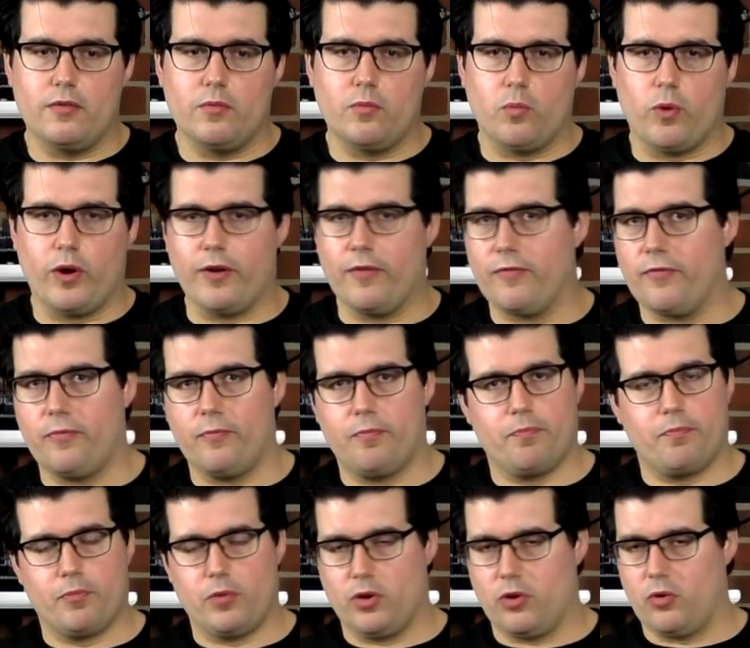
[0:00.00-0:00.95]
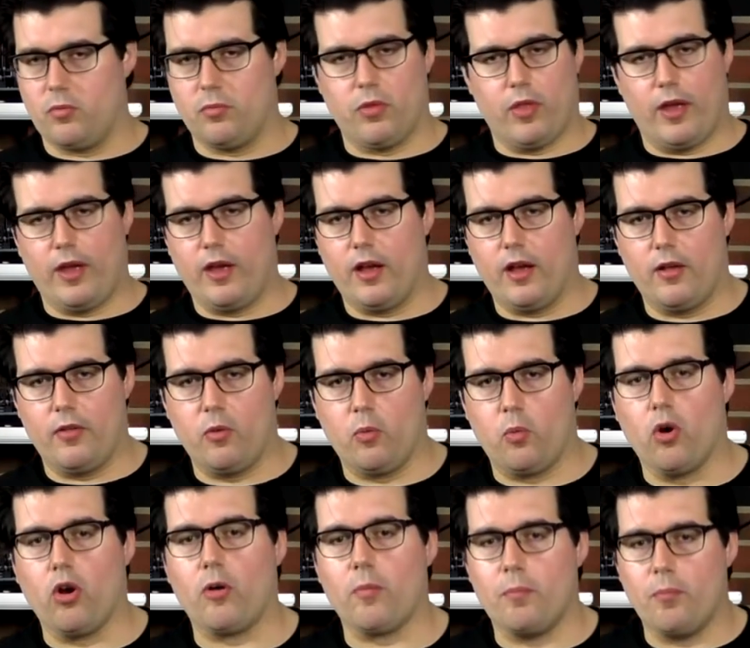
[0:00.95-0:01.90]
one of uh, the
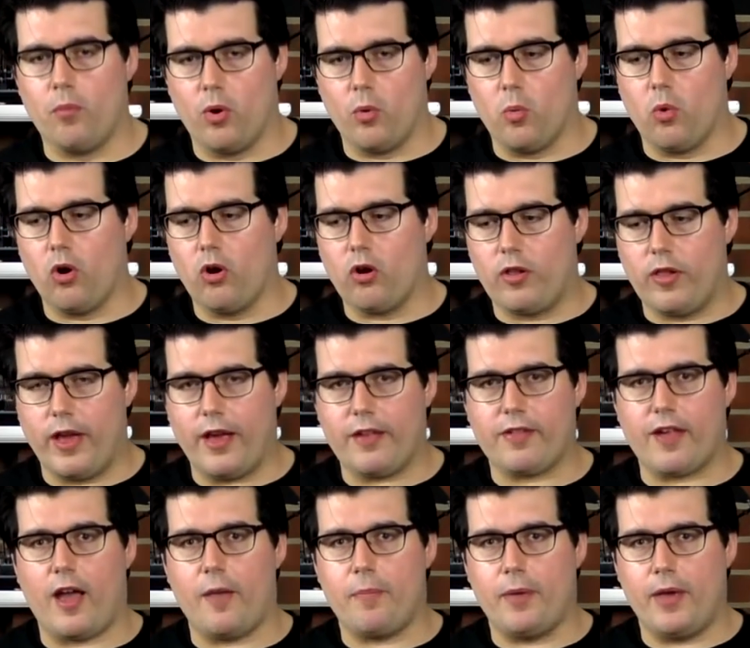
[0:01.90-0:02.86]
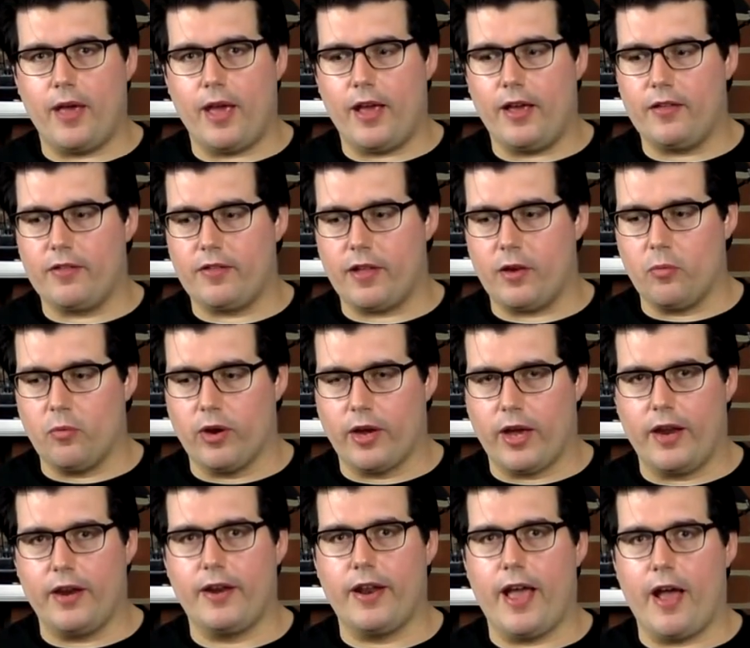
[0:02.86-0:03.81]
world more world class IPAs that we're
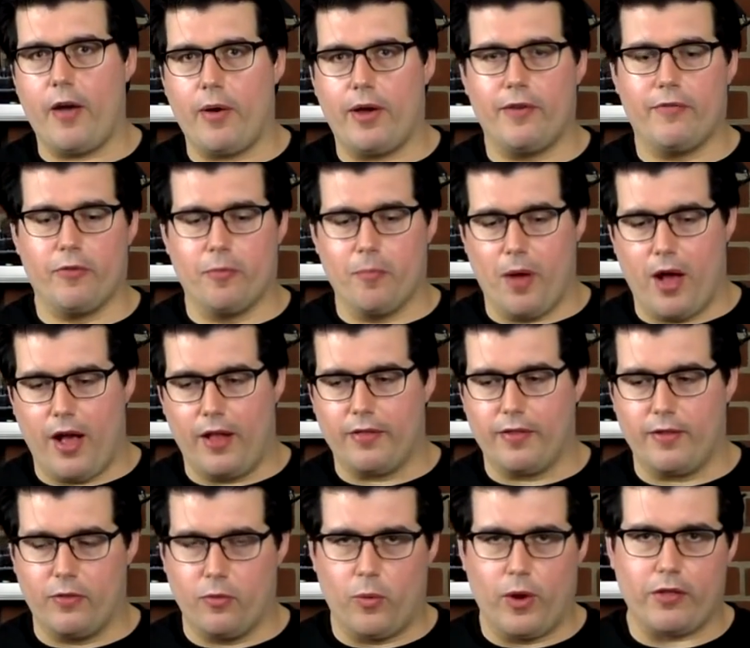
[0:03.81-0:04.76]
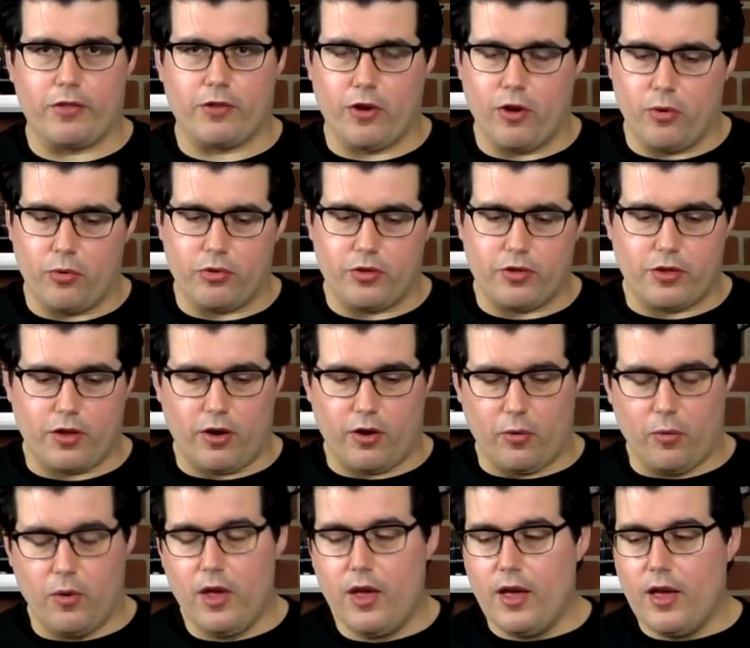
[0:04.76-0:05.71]
getting now out of Vermont and the West Coast.
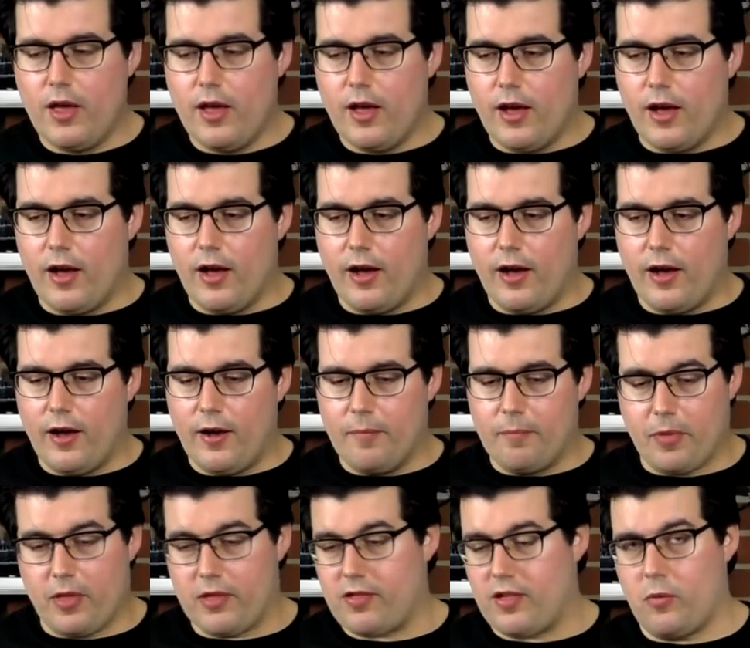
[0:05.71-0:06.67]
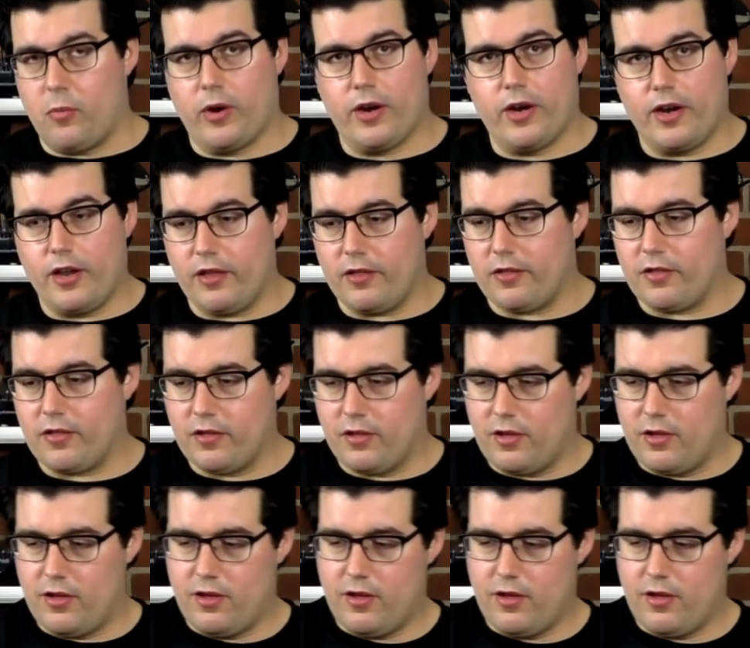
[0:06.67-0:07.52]
So um, let's see what it is.